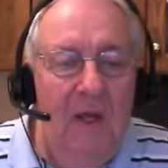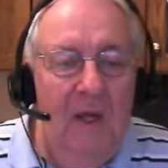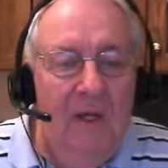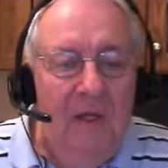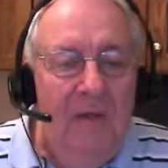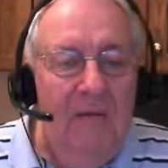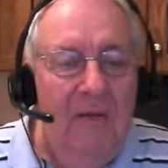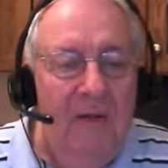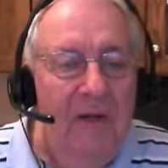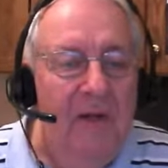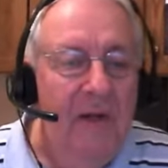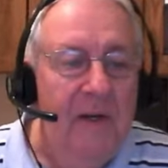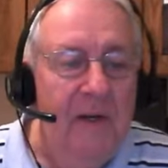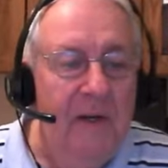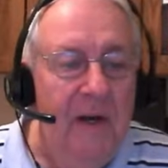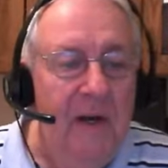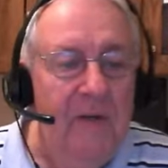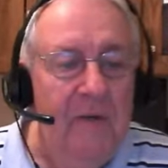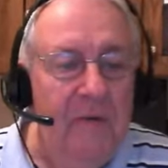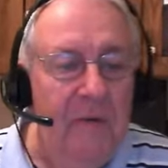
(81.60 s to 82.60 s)
Living in a
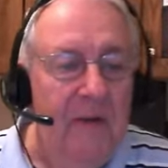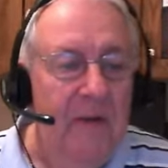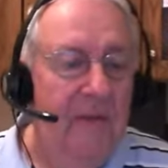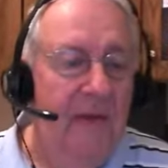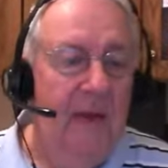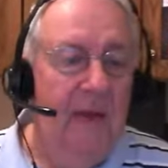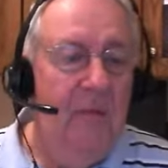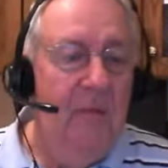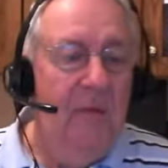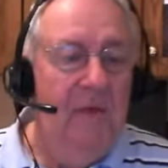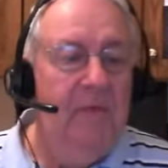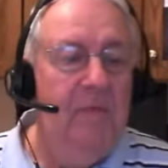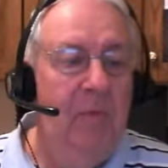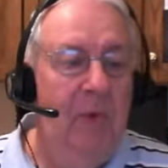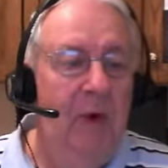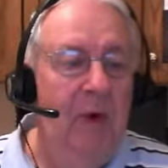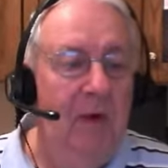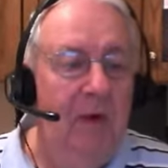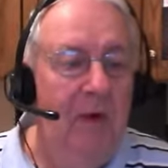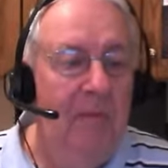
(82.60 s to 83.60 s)
country that was
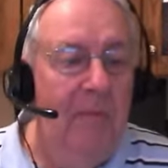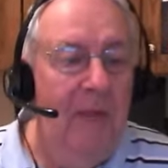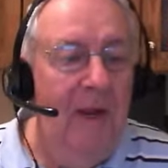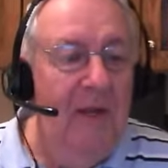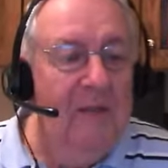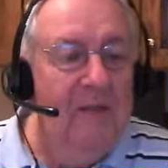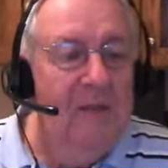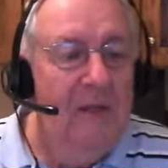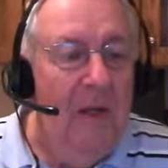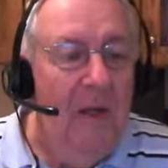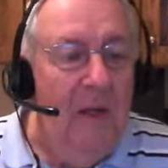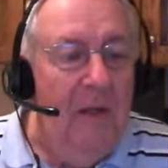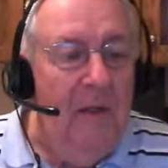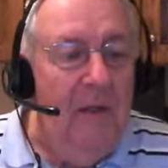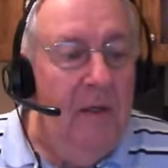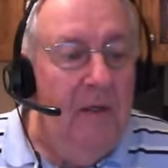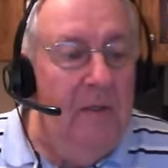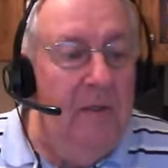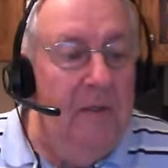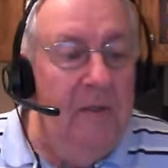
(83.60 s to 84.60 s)
partly based on
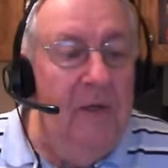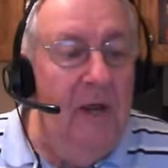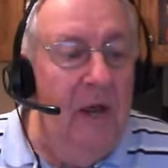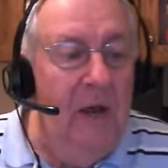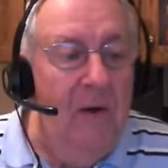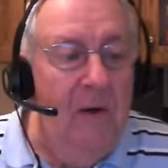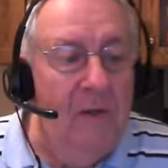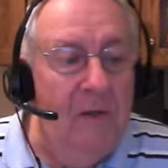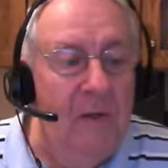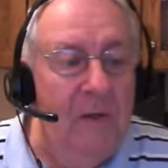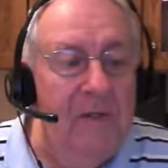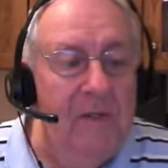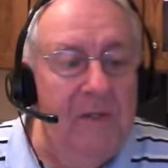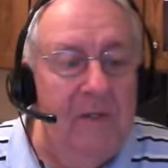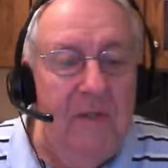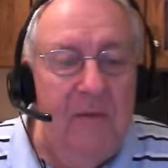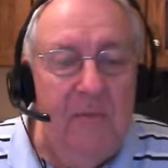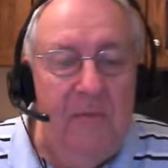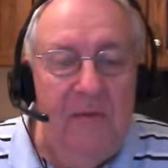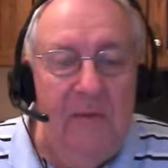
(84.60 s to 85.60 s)

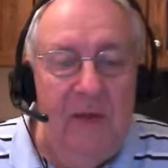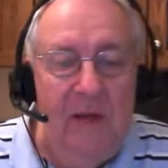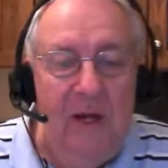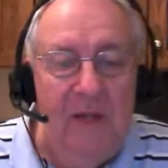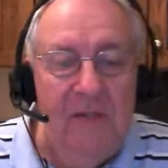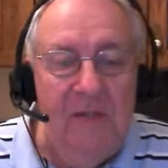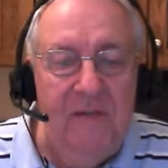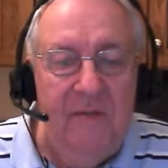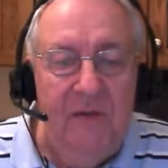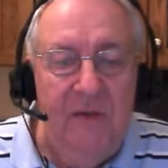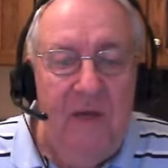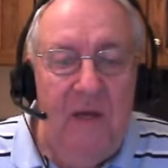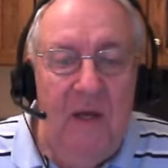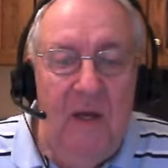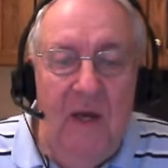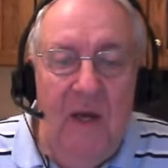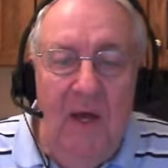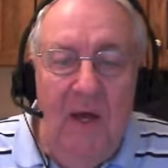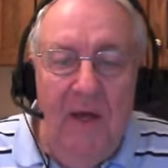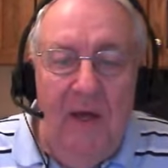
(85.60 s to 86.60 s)
Judeo-Christian philosophy
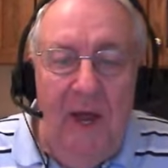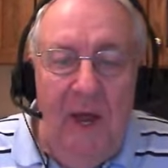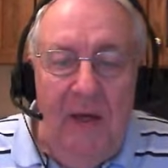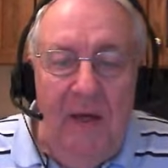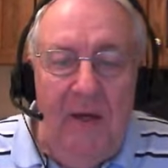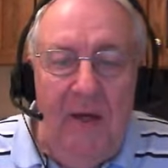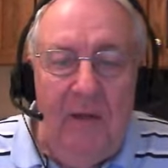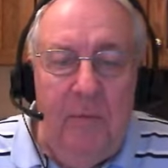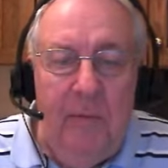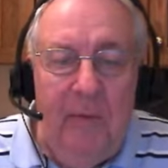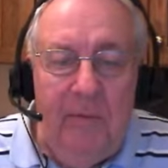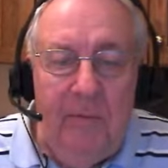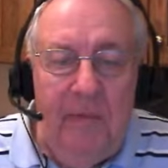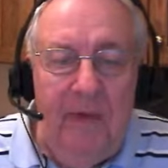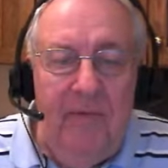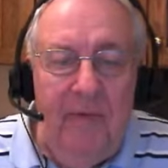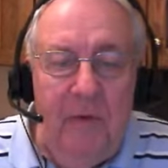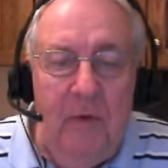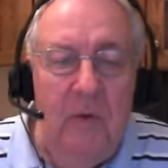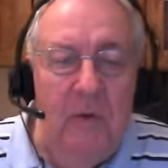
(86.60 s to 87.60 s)
cannot but be
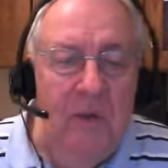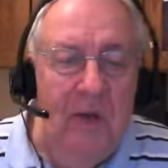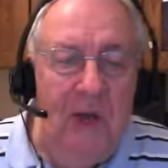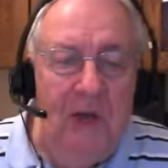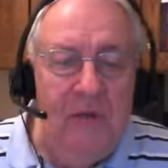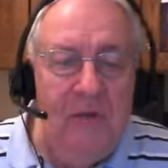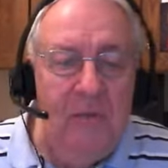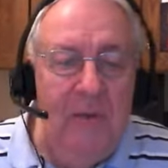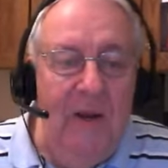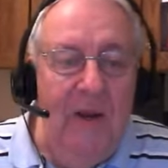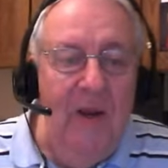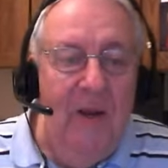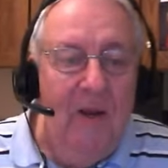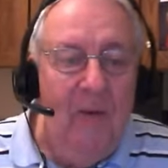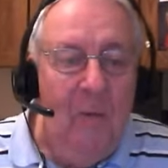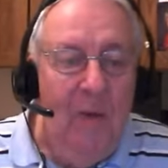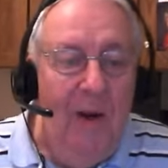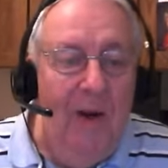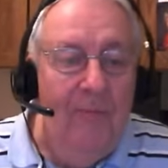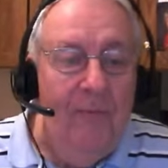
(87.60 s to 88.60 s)
viewed as weak and
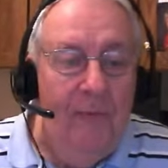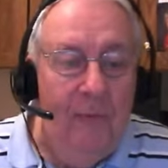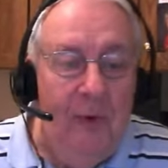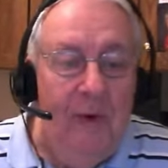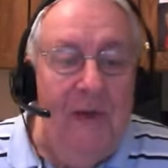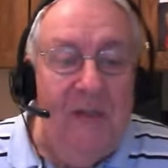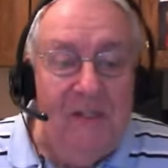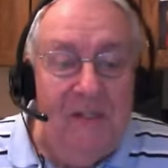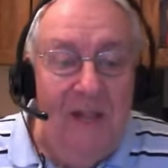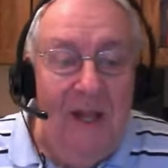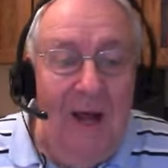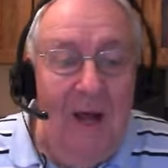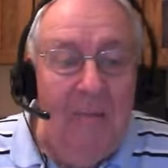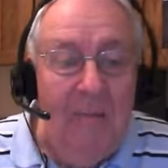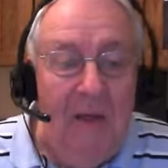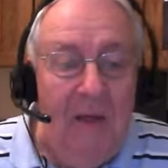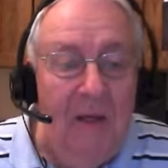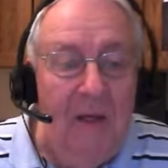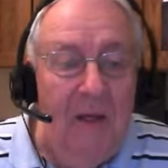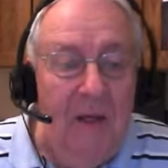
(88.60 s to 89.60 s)
ripe for
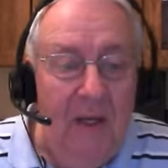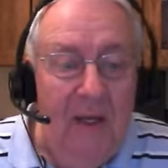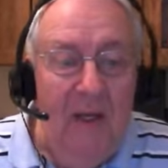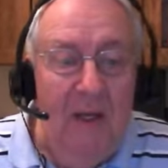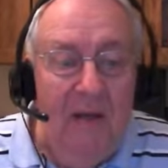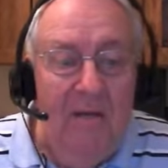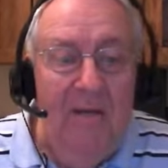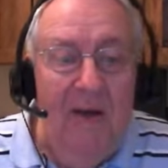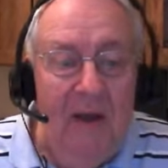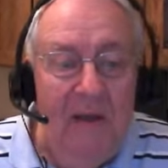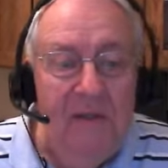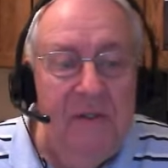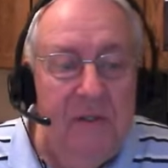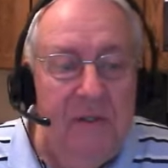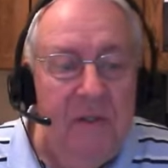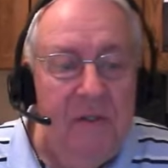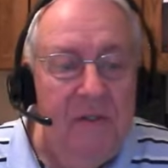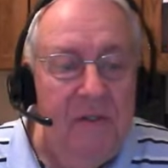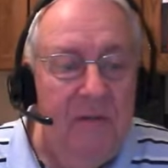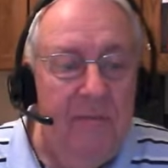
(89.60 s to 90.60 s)
Islamic
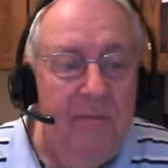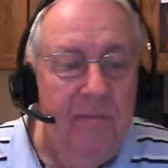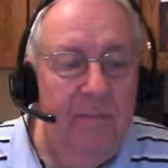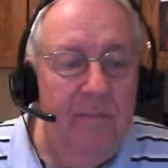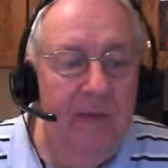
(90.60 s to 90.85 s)
evangelism.